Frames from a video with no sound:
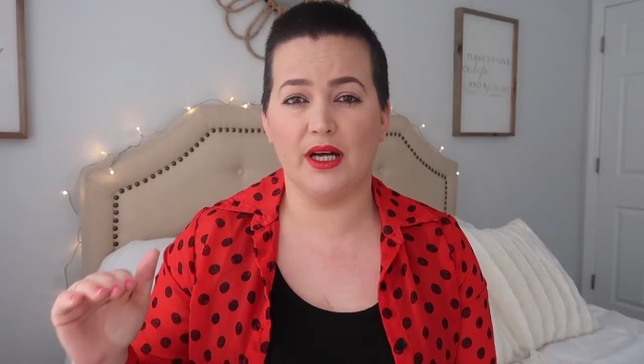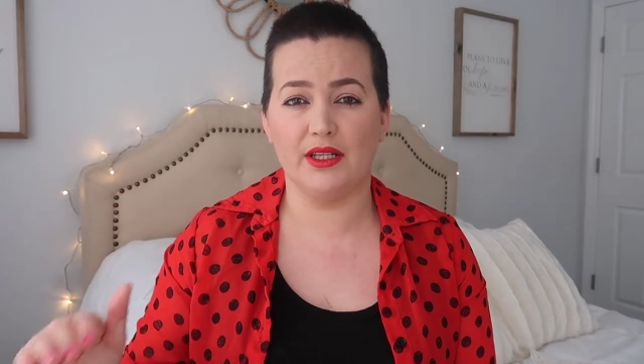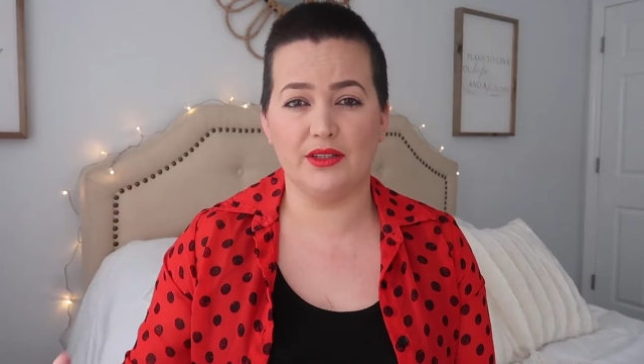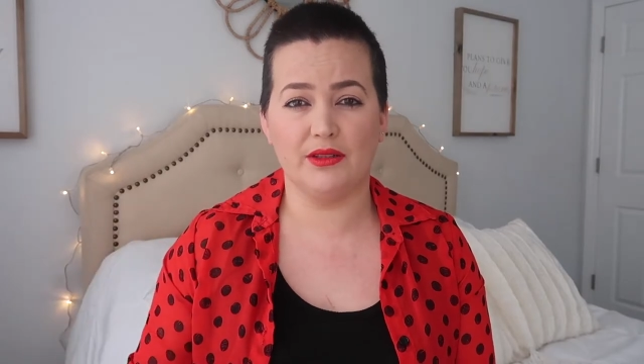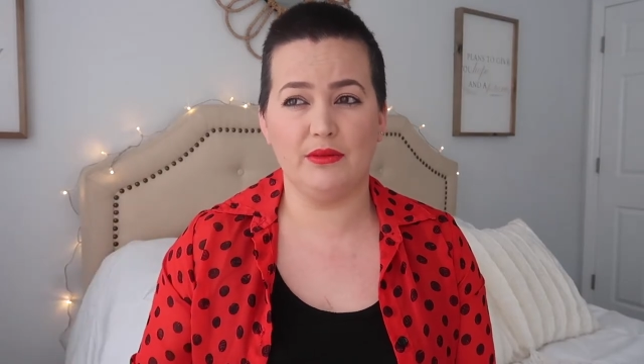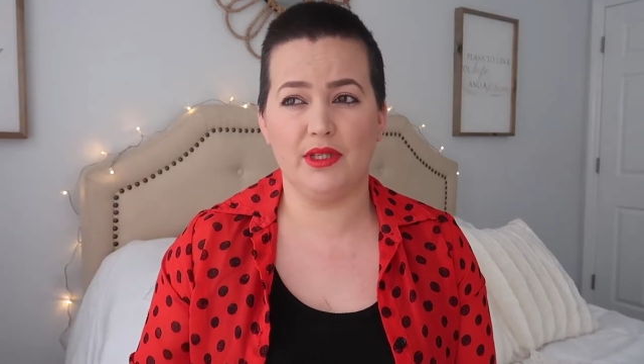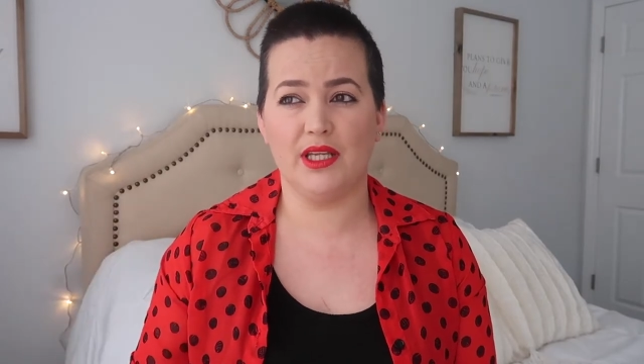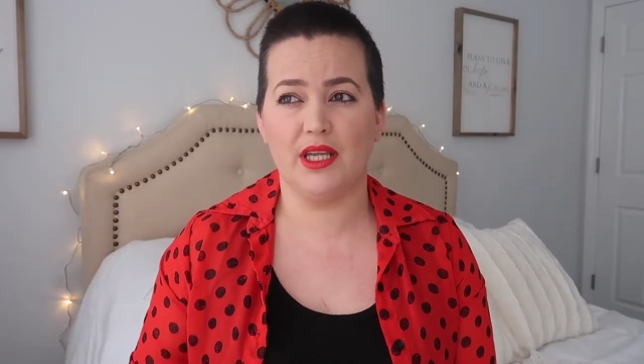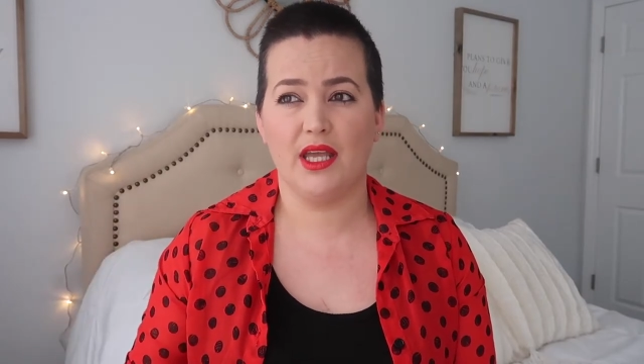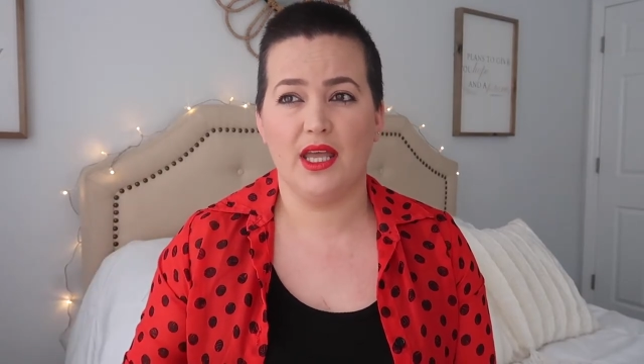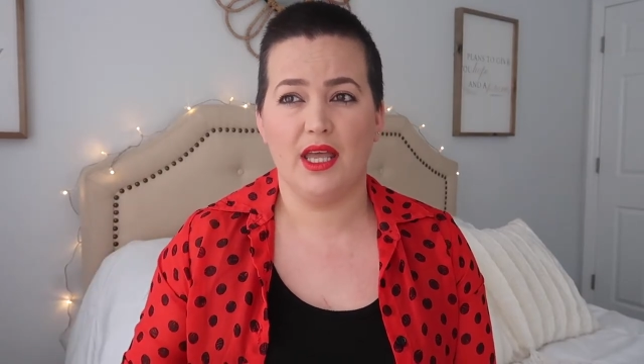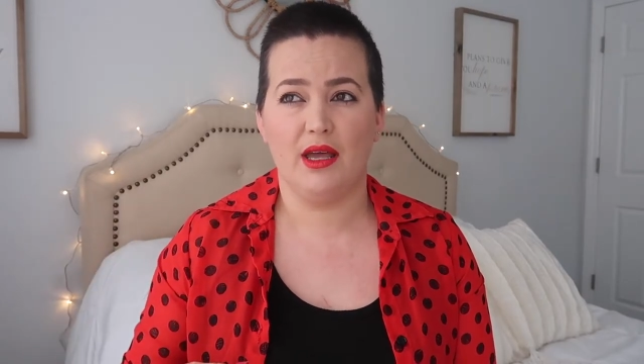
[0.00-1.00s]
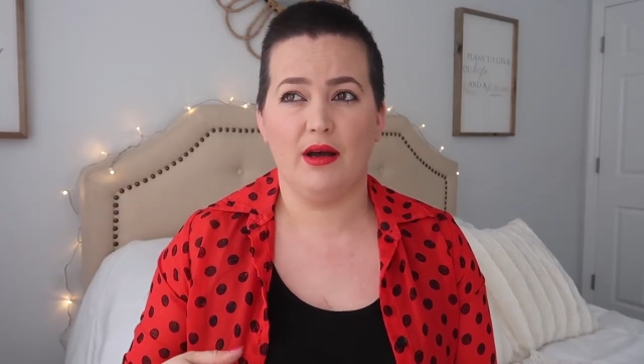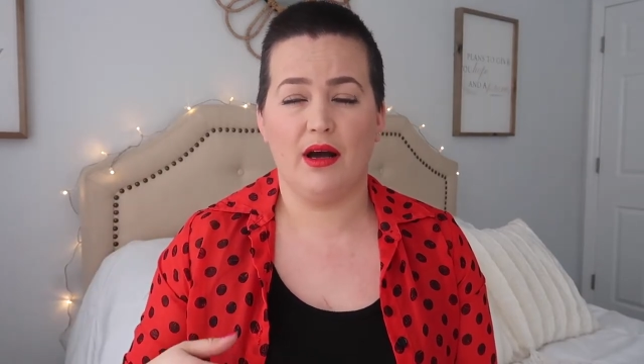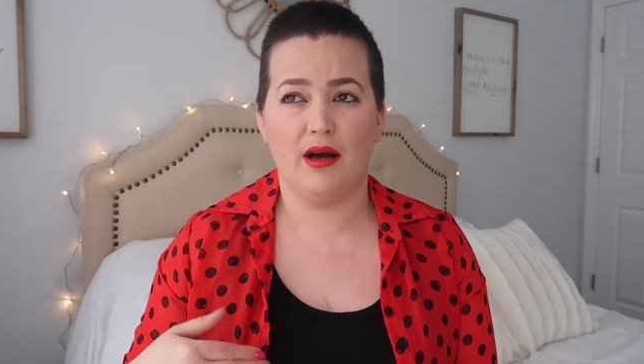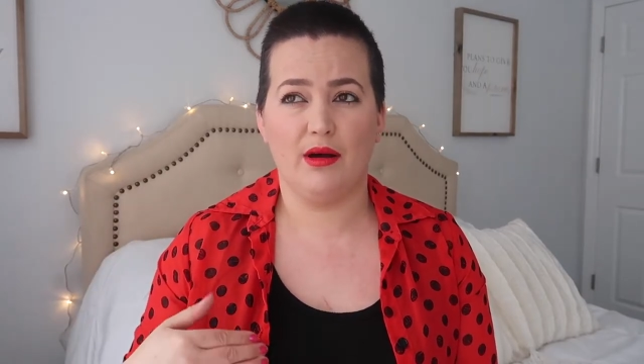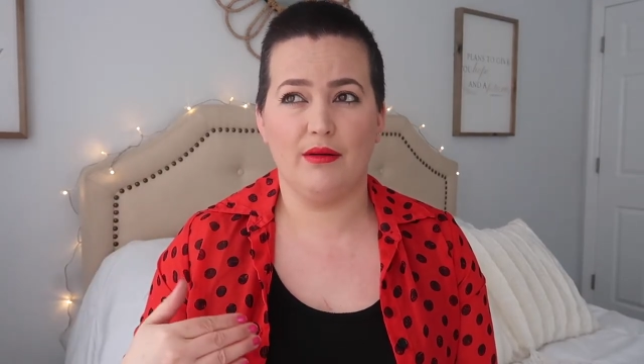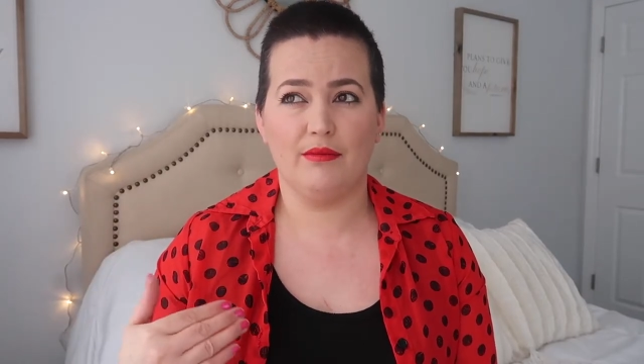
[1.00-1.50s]
under me,
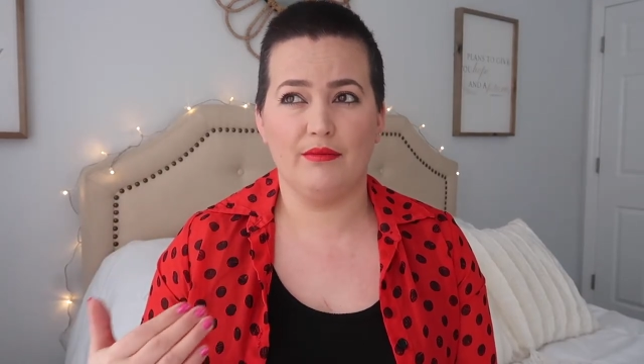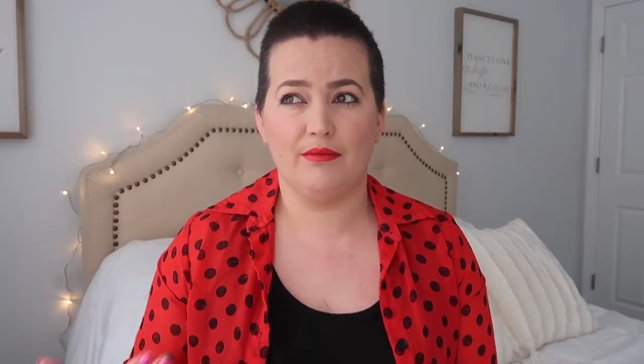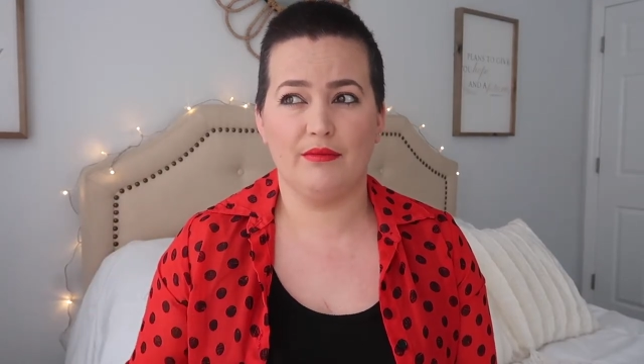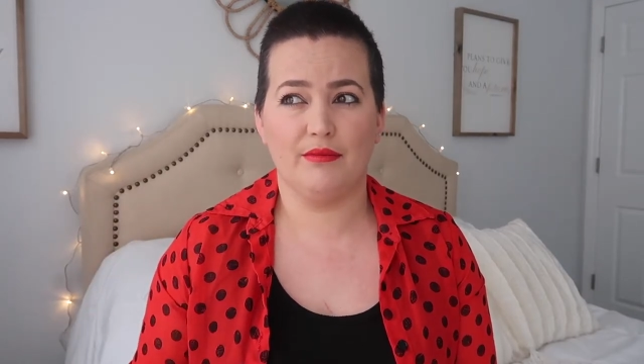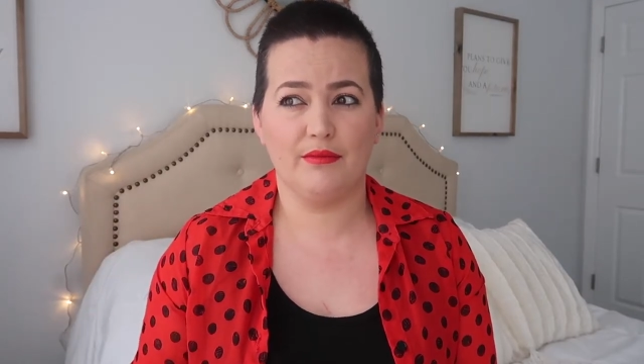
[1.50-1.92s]
um,